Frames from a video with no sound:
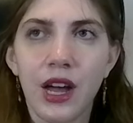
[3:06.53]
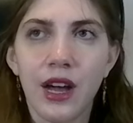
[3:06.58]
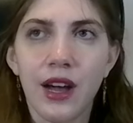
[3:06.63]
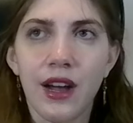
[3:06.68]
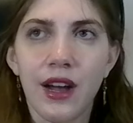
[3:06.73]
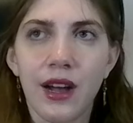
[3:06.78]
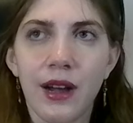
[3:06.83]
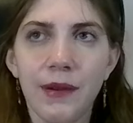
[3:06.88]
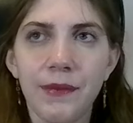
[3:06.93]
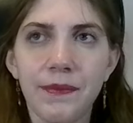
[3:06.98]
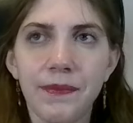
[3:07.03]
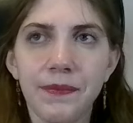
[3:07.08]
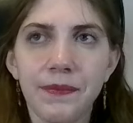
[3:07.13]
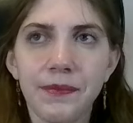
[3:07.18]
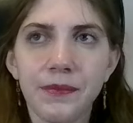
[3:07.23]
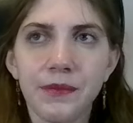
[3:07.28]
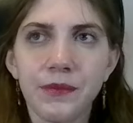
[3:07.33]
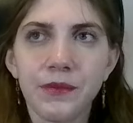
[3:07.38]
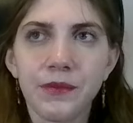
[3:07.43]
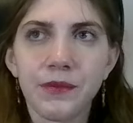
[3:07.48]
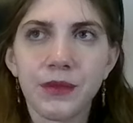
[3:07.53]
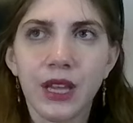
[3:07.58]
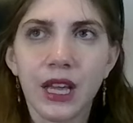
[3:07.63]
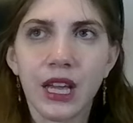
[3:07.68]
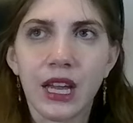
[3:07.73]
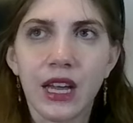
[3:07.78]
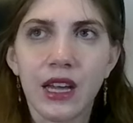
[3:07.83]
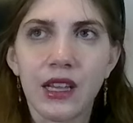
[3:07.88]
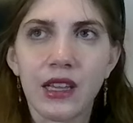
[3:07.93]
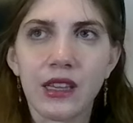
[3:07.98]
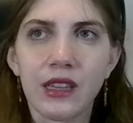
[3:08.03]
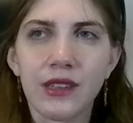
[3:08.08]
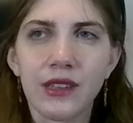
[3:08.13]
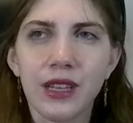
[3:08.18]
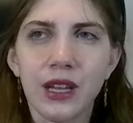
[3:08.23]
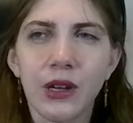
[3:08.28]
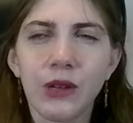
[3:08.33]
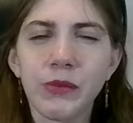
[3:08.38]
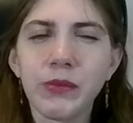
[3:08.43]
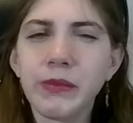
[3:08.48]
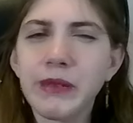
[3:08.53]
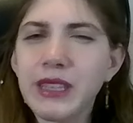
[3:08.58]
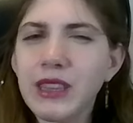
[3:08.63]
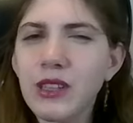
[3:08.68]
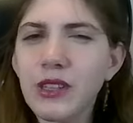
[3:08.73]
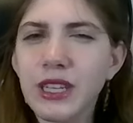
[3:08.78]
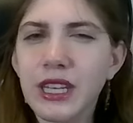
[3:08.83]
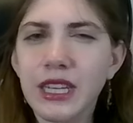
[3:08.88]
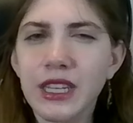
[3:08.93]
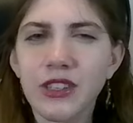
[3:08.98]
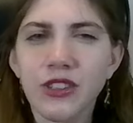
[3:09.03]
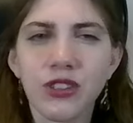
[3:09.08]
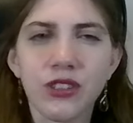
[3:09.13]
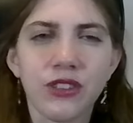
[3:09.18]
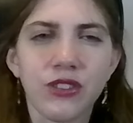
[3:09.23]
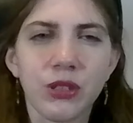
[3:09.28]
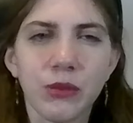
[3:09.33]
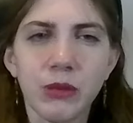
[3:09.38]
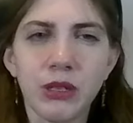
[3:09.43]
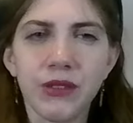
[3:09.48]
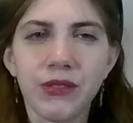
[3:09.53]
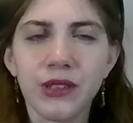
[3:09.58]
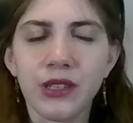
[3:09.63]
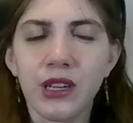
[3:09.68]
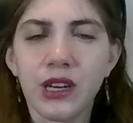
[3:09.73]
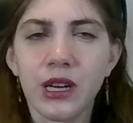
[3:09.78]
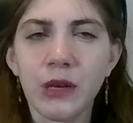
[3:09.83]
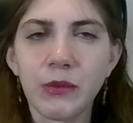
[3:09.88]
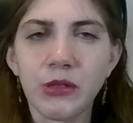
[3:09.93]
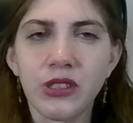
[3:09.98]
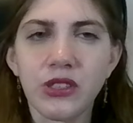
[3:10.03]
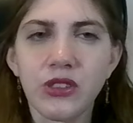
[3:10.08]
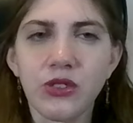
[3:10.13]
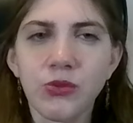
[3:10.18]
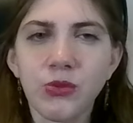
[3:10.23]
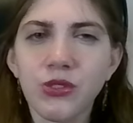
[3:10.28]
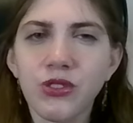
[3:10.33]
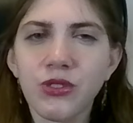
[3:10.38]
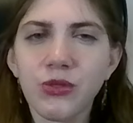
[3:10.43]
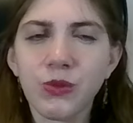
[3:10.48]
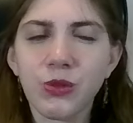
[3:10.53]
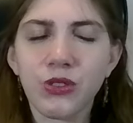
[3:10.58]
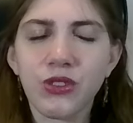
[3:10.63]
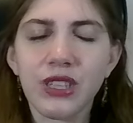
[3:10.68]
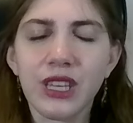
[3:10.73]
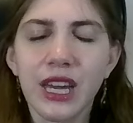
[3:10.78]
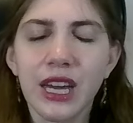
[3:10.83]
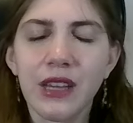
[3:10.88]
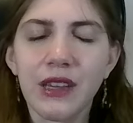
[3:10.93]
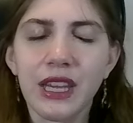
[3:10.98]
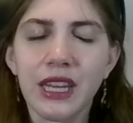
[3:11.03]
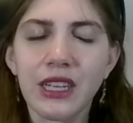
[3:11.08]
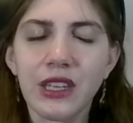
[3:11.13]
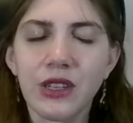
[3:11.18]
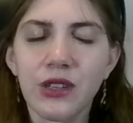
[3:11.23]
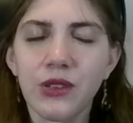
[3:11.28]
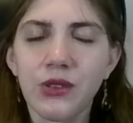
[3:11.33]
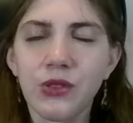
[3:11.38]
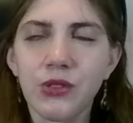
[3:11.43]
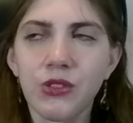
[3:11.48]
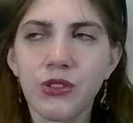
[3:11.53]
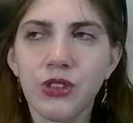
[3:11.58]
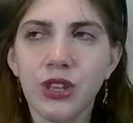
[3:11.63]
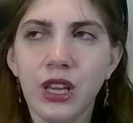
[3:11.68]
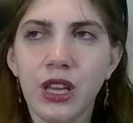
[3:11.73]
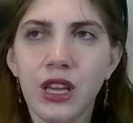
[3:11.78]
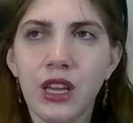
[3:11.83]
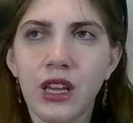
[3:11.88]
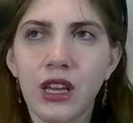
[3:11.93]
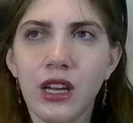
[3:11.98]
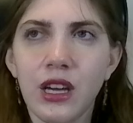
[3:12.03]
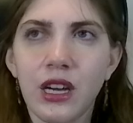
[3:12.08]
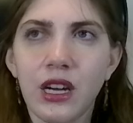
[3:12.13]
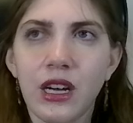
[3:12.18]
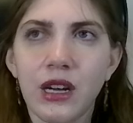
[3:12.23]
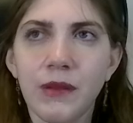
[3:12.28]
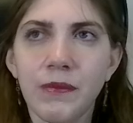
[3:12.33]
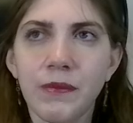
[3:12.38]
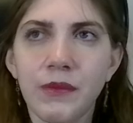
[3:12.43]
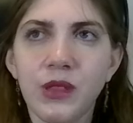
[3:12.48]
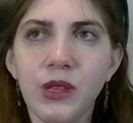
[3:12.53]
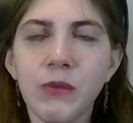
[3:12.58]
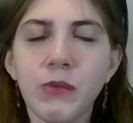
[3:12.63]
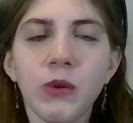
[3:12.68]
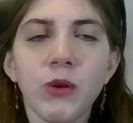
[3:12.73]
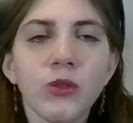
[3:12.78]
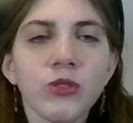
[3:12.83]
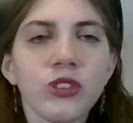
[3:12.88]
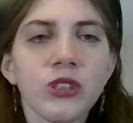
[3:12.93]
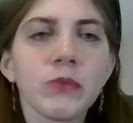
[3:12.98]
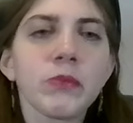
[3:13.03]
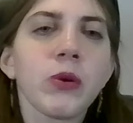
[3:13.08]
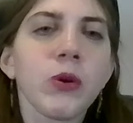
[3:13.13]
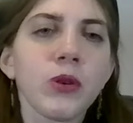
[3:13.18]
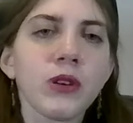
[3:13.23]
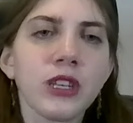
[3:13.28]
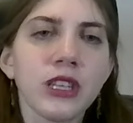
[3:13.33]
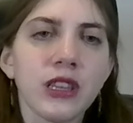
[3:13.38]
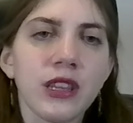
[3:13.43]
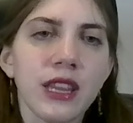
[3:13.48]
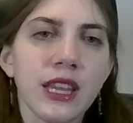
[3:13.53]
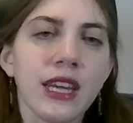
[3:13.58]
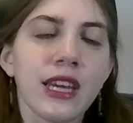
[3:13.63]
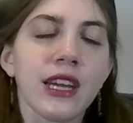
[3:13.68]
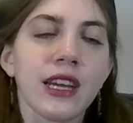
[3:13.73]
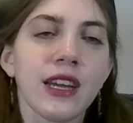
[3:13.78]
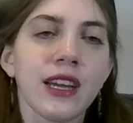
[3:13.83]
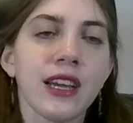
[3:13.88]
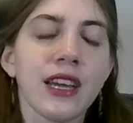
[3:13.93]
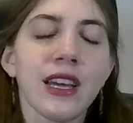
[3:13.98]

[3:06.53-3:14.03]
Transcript: Um, I'll I'll be looking into some different options. We'll we'll see how that goes. Um, the most important thing